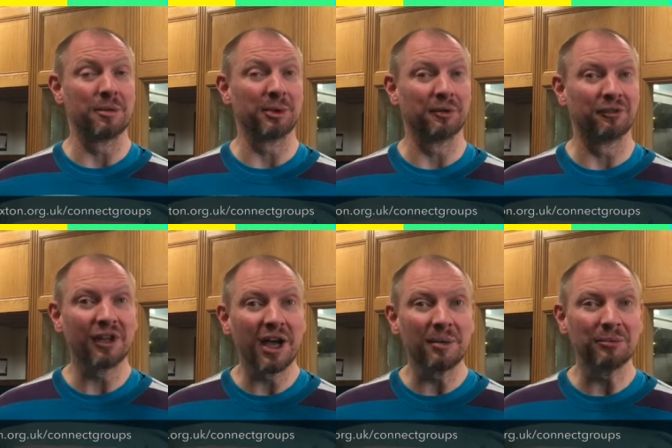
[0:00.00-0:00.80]
the book of
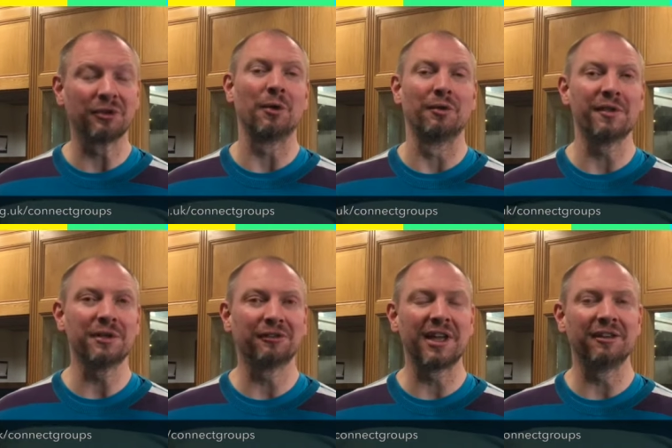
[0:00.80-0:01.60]
Psalms on
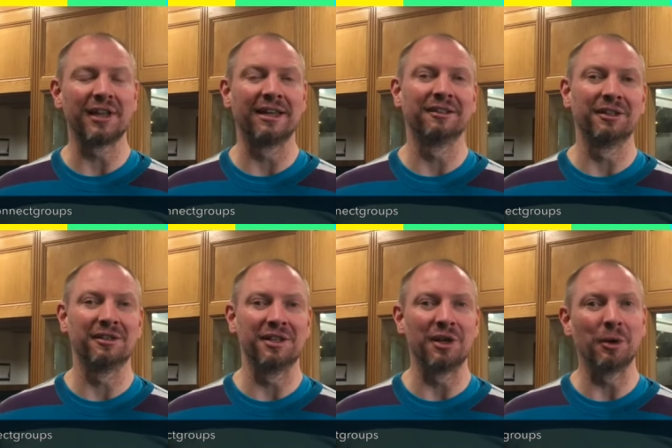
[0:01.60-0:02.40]
Thursdays and
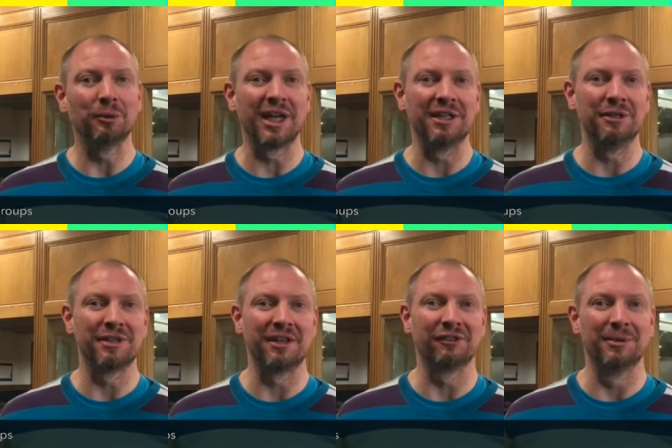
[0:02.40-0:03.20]
looking at the Old and
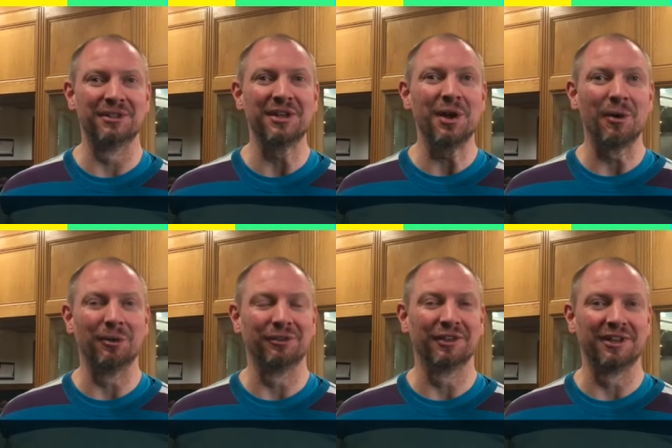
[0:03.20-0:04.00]
New Testament
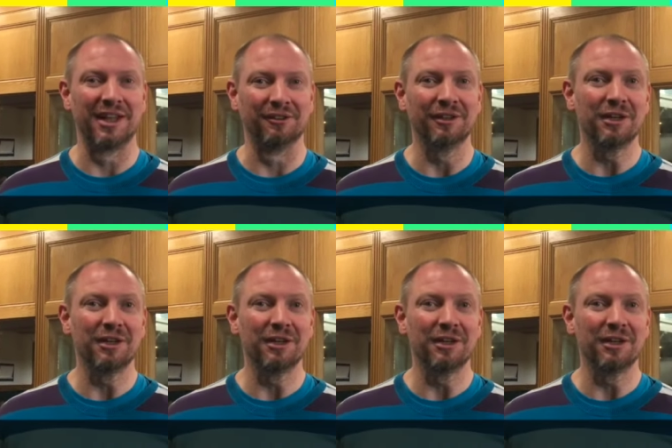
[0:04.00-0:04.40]
on Sundays.